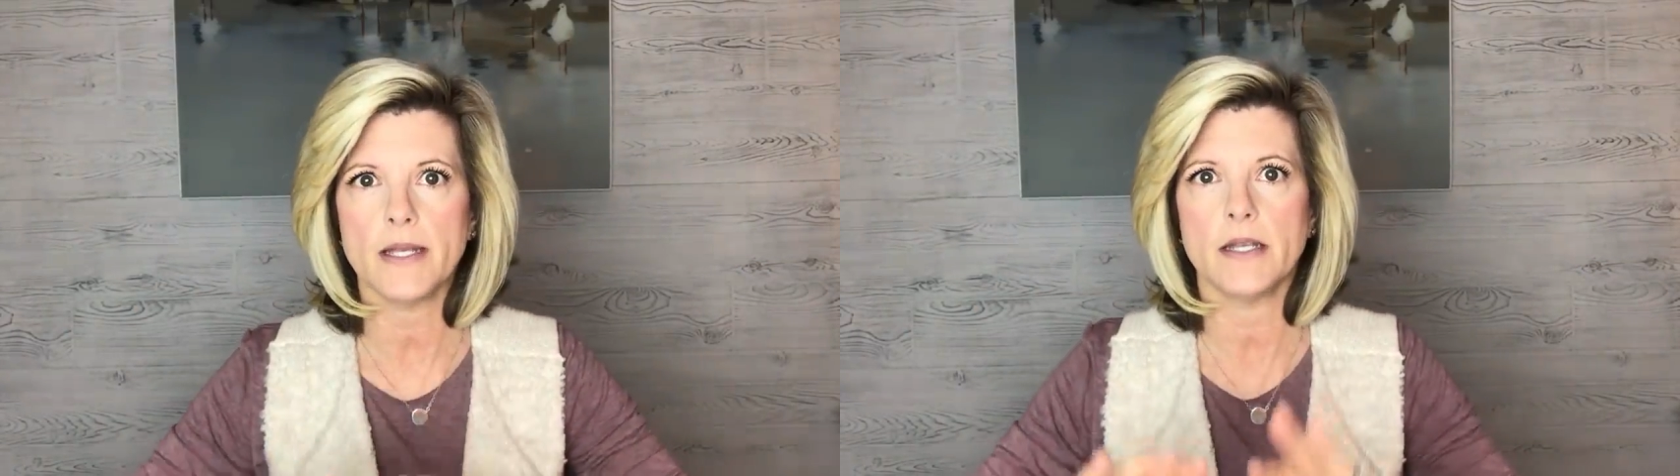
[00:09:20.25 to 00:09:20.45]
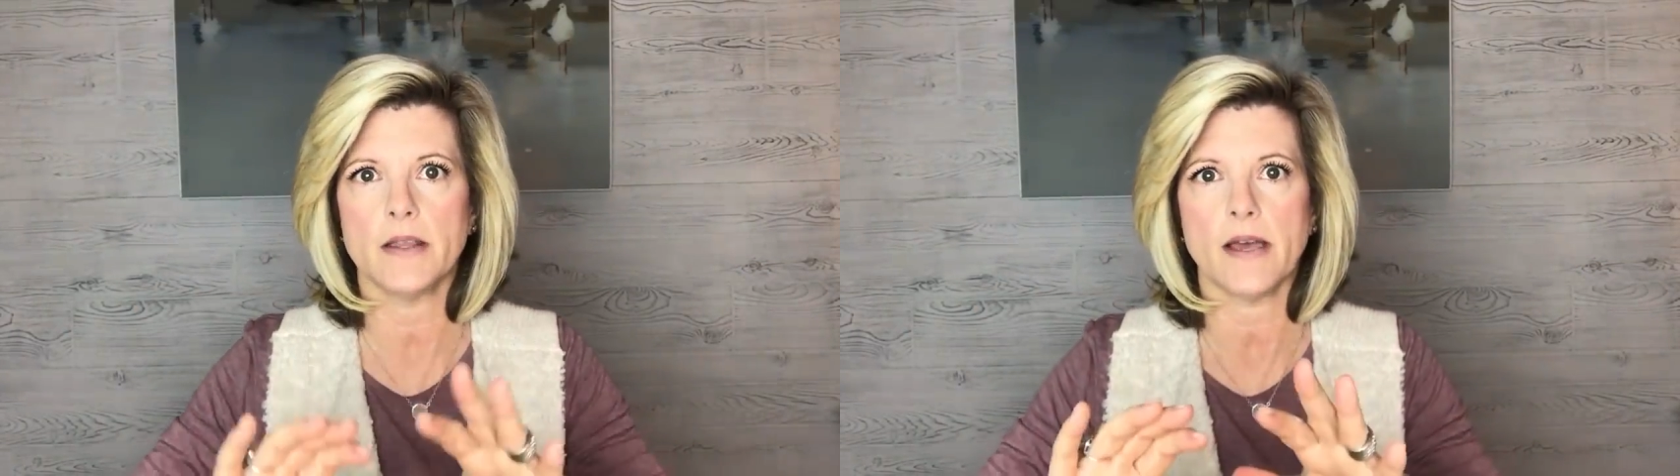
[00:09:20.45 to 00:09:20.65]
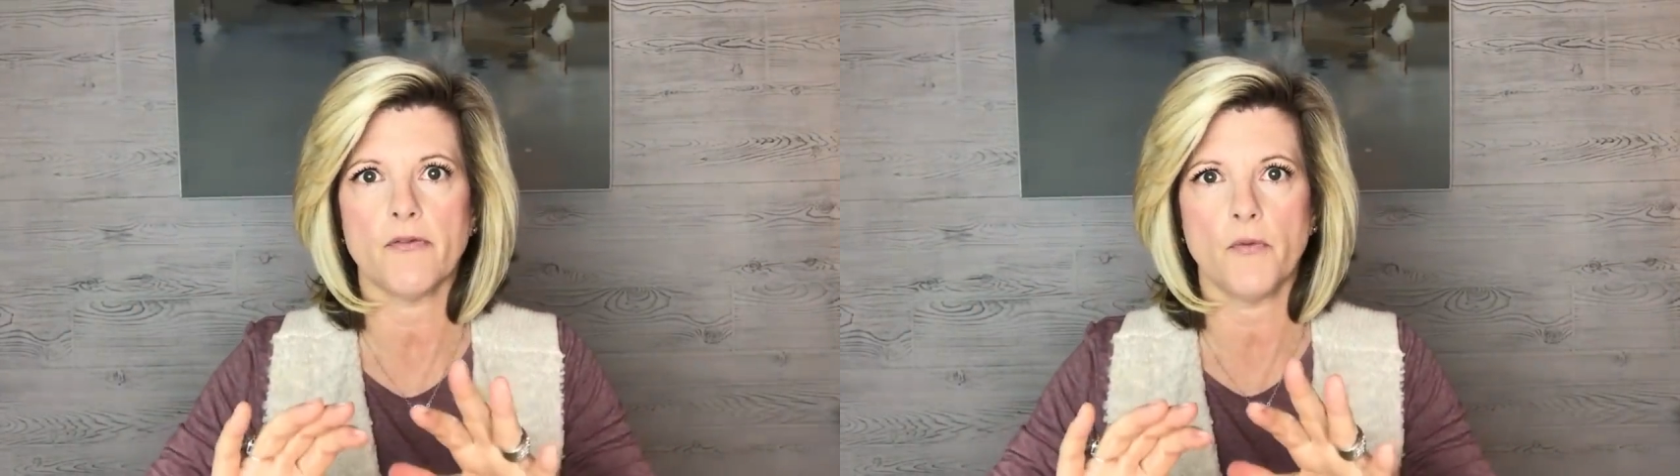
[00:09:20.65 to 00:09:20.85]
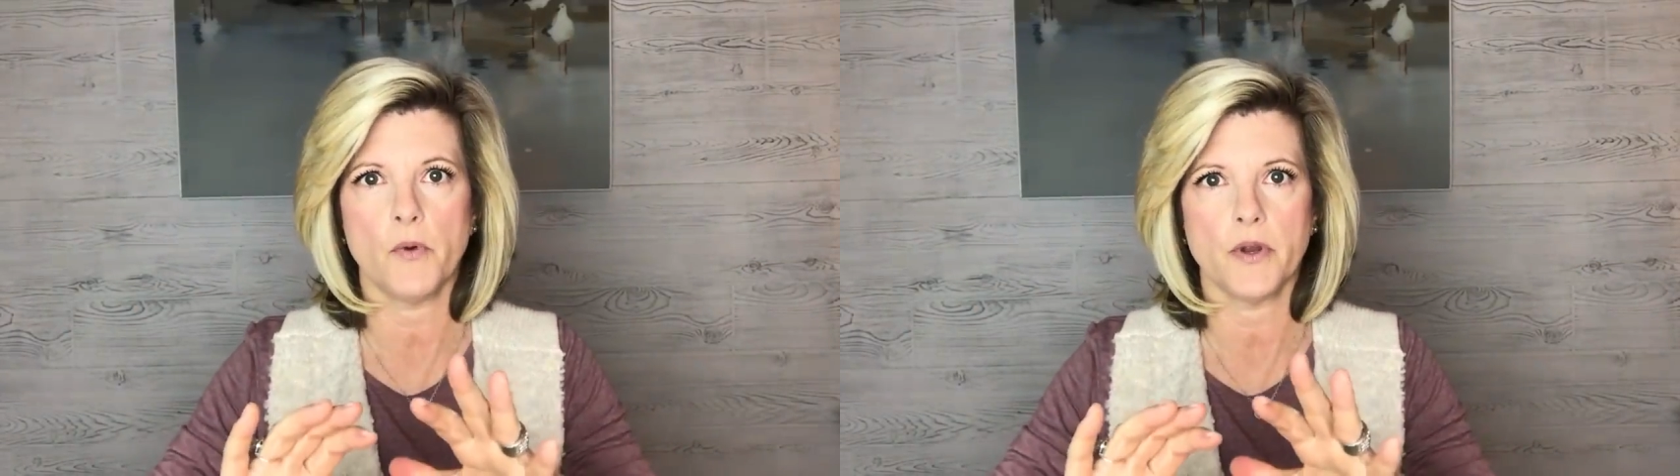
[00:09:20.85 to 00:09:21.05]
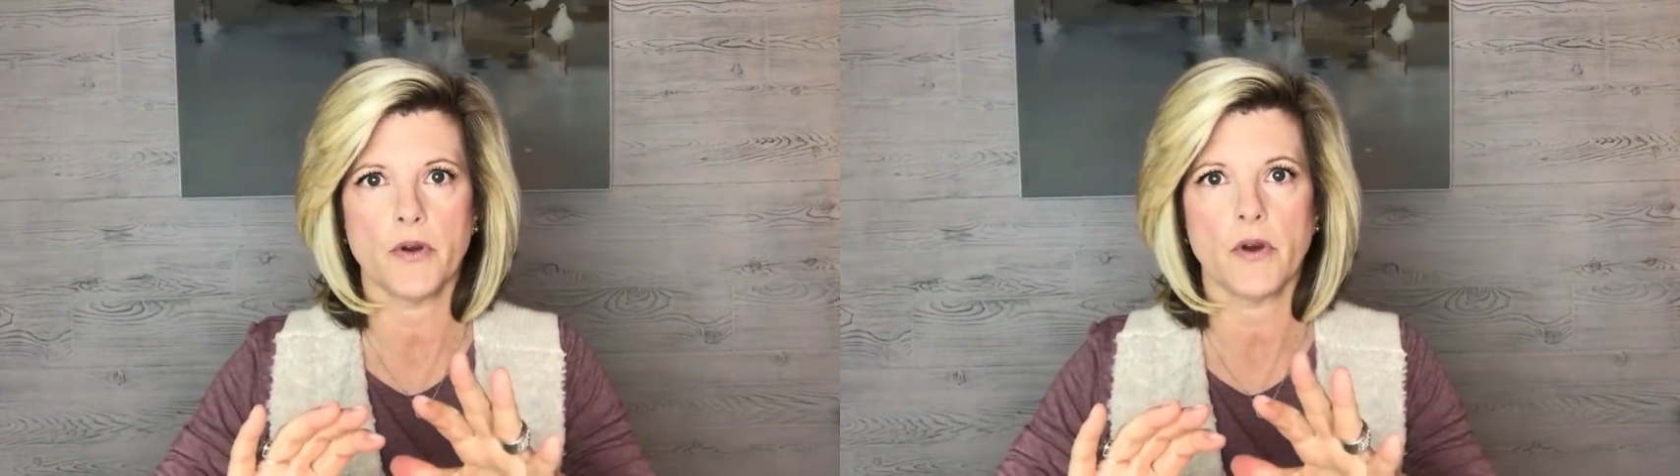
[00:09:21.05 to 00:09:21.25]
into that
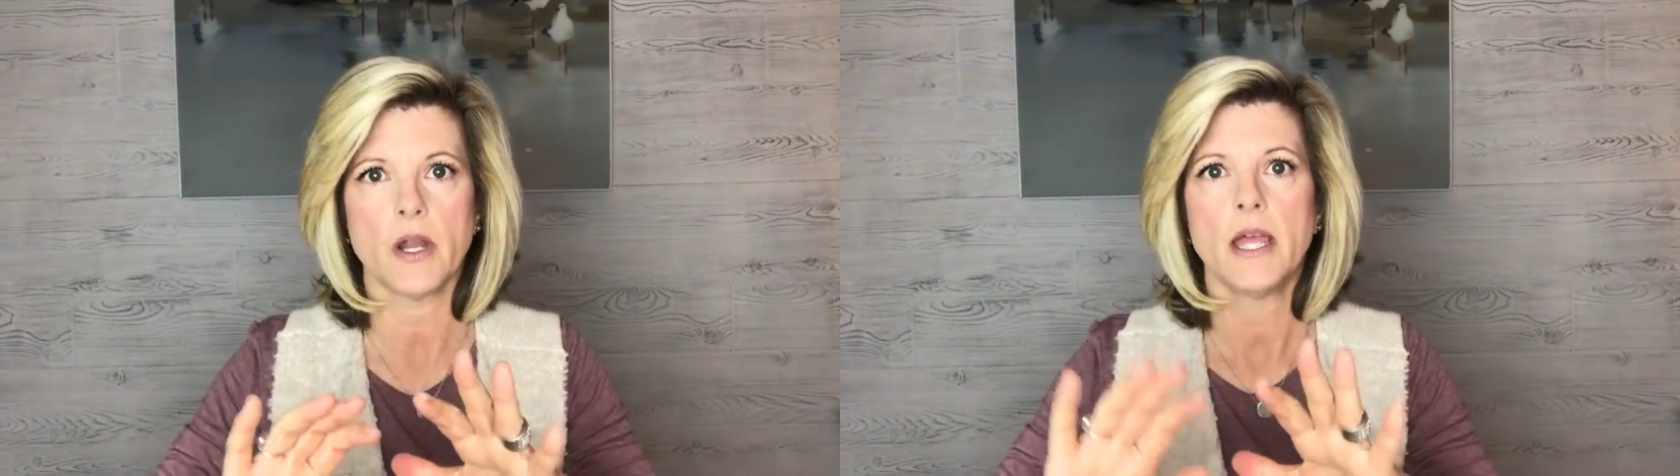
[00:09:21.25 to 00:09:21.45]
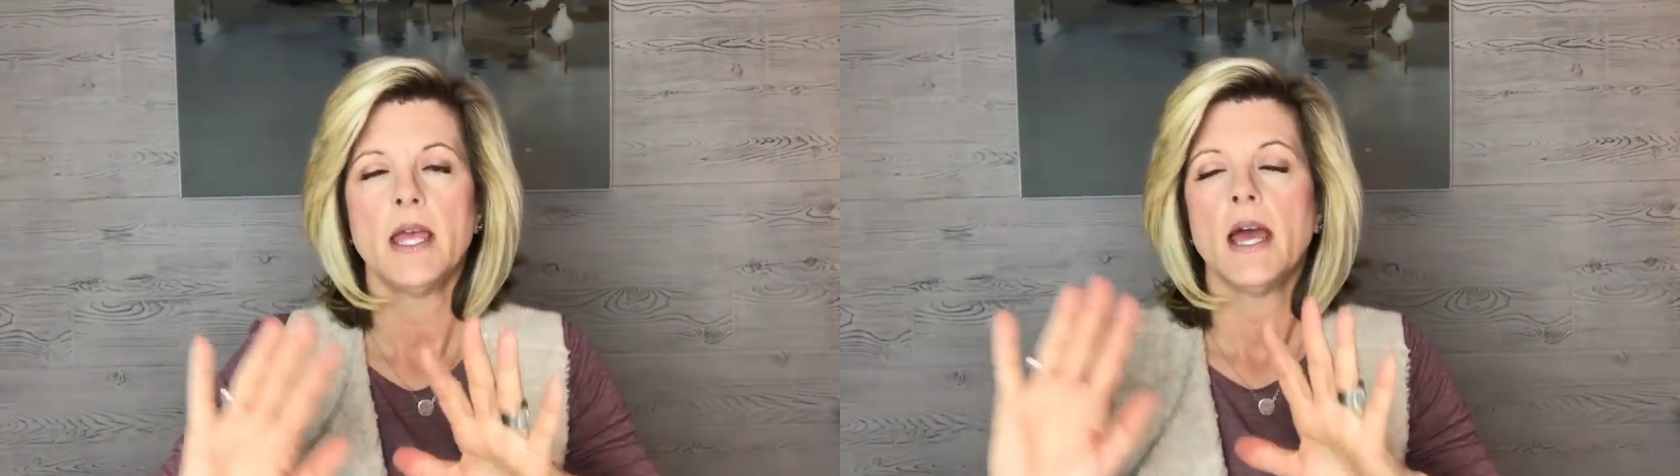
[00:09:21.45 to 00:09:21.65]
foyer